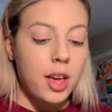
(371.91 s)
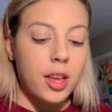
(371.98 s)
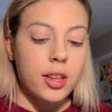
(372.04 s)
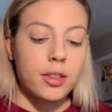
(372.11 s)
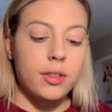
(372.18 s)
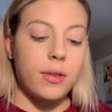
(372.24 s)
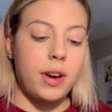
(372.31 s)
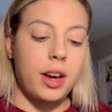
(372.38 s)

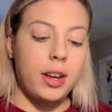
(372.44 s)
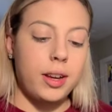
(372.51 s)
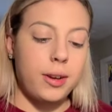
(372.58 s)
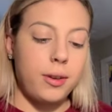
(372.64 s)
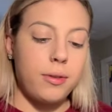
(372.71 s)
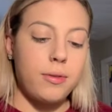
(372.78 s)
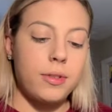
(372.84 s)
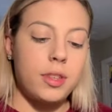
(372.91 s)
So I
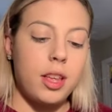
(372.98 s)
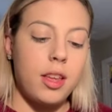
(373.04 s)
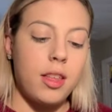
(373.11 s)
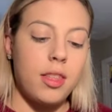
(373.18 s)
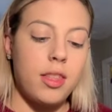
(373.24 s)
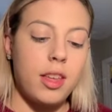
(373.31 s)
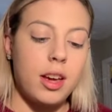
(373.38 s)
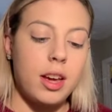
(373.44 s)
use
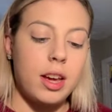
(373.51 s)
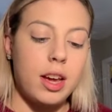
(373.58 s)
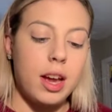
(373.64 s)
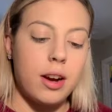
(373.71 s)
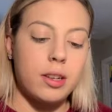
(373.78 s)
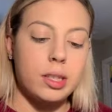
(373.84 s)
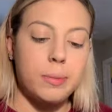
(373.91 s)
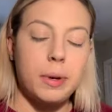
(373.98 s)
the
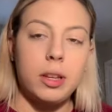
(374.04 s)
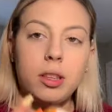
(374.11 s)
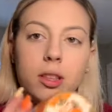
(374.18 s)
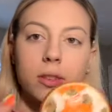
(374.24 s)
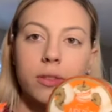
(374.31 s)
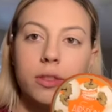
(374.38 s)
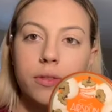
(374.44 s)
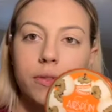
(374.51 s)
Airspun
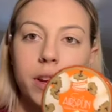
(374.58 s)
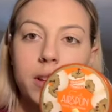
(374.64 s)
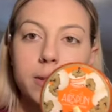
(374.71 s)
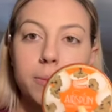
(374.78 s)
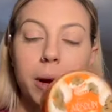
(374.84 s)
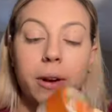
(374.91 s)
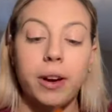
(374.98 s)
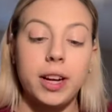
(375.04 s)
Loose Face
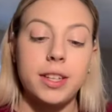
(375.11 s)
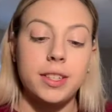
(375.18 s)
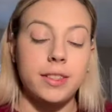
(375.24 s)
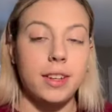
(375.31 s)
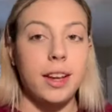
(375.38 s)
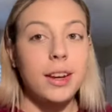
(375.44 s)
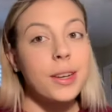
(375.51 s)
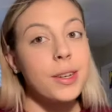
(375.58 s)
Powder. I just
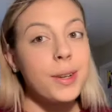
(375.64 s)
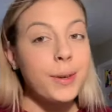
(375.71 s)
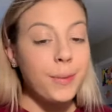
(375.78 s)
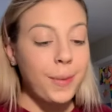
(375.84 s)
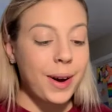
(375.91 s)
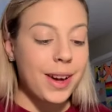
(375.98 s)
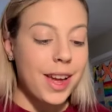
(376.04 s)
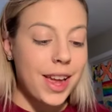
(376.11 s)
got a new
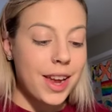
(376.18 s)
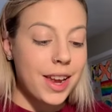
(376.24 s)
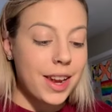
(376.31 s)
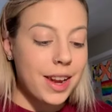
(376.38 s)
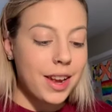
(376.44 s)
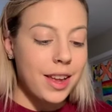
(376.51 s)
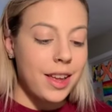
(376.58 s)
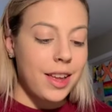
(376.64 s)
one.
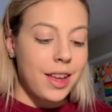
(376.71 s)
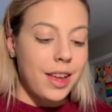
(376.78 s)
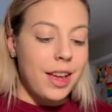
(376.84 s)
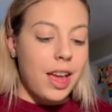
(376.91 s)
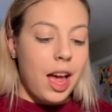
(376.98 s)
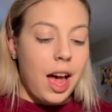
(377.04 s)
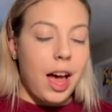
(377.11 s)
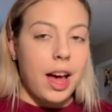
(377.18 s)

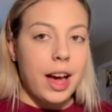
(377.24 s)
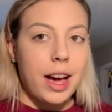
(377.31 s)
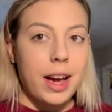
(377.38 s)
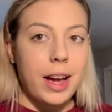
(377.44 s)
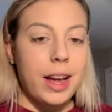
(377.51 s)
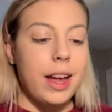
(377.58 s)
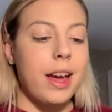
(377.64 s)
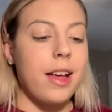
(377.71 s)

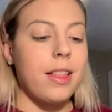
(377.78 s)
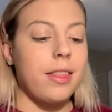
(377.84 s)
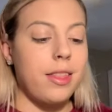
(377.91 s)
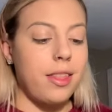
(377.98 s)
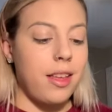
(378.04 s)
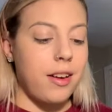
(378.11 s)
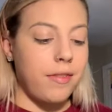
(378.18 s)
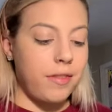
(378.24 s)
I
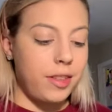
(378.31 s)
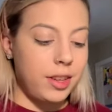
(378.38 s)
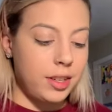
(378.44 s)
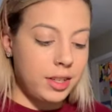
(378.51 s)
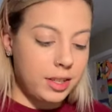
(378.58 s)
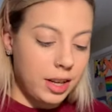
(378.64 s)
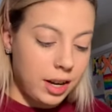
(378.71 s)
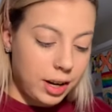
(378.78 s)
love this
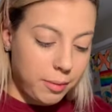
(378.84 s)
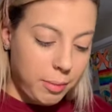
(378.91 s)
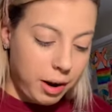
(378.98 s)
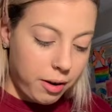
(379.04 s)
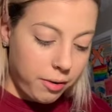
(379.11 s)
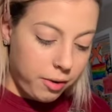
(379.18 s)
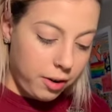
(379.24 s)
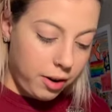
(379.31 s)
setting
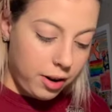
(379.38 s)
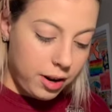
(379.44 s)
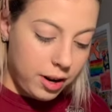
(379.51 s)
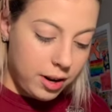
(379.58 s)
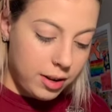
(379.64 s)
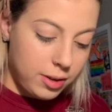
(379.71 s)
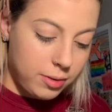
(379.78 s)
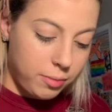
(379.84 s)
powder. It
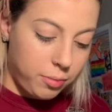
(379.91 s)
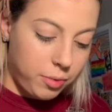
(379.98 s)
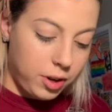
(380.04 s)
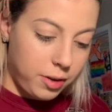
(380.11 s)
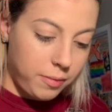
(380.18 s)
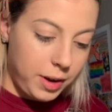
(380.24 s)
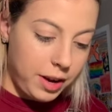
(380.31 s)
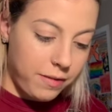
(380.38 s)
is one
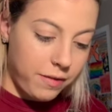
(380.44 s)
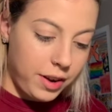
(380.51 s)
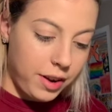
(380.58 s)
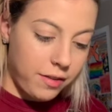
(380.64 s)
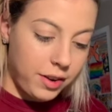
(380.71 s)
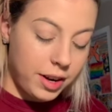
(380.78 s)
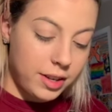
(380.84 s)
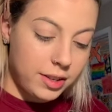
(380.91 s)
of my
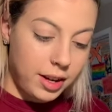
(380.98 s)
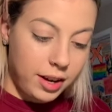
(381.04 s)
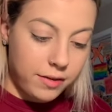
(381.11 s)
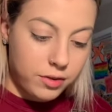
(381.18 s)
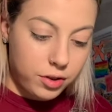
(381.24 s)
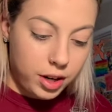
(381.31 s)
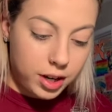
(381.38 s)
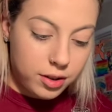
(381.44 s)
favorites. I've
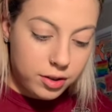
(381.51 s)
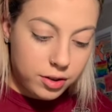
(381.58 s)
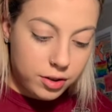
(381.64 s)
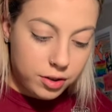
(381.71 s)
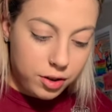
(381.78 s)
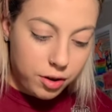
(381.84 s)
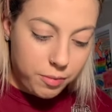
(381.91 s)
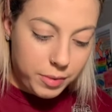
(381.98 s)
tried
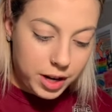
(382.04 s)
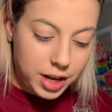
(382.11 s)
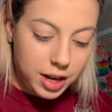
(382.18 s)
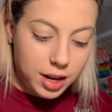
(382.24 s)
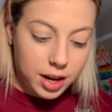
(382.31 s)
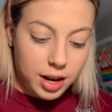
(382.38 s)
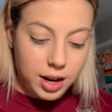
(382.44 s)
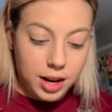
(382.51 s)
so many
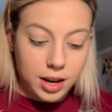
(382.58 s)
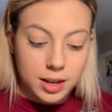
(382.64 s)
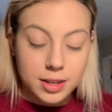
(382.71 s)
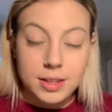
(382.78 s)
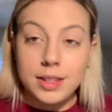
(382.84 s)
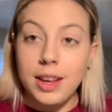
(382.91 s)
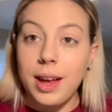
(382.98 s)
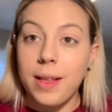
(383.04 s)

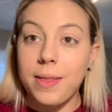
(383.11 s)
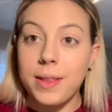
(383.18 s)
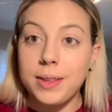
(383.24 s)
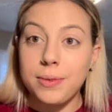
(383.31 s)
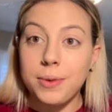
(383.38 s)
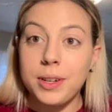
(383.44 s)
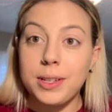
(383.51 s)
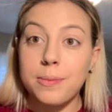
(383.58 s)
kinds, and this
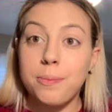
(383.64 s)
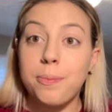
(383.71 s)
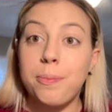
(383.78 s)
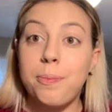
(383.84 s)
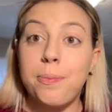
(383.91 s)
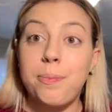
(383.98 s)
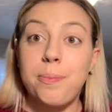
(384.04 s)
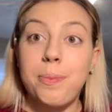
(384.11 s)
one is
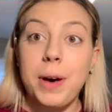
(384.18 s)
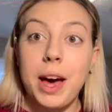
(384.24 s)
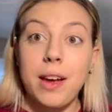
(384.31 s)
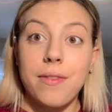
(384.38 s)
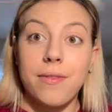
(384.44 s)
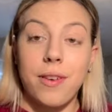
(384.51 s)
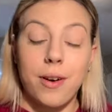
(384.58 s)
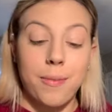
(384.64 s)
by
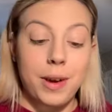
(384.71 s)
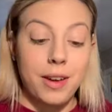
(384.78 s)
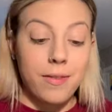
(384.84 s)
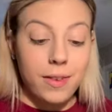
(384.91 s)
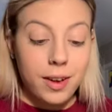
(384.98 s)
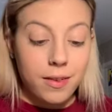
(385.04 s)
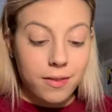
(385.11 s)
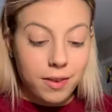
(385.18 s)
far my
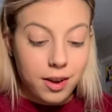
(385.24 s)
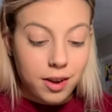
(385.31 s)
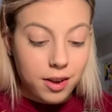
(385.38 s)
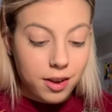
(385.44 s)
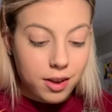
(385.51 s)
favorite.